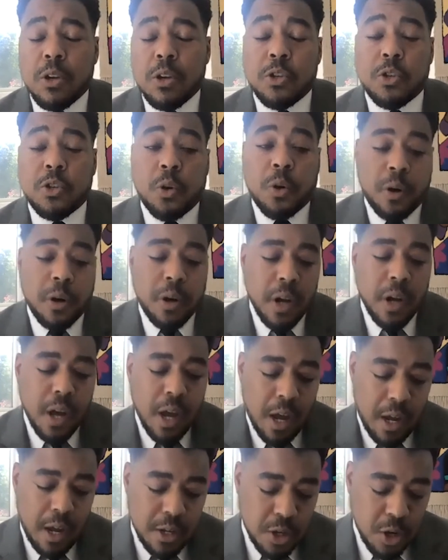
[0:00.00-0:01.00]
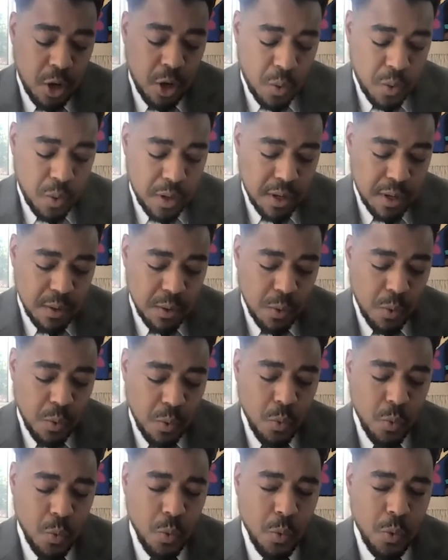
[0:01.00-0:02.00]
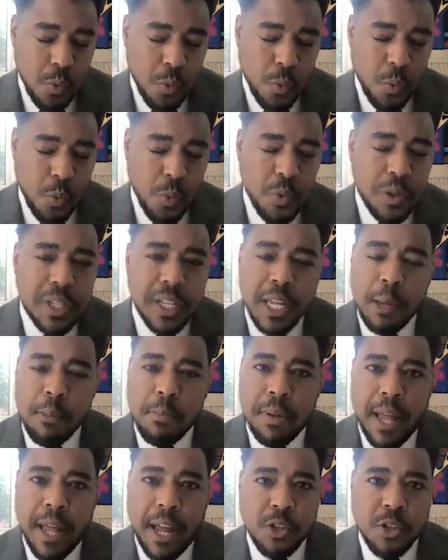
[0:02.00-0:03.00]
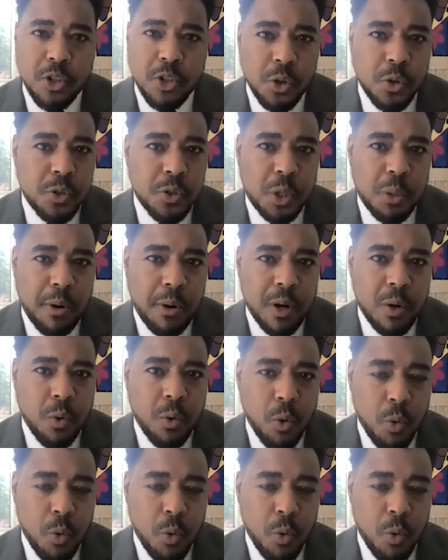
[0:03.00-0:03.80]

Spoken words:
Sure. You know, when we look at Blacks and Jews in America,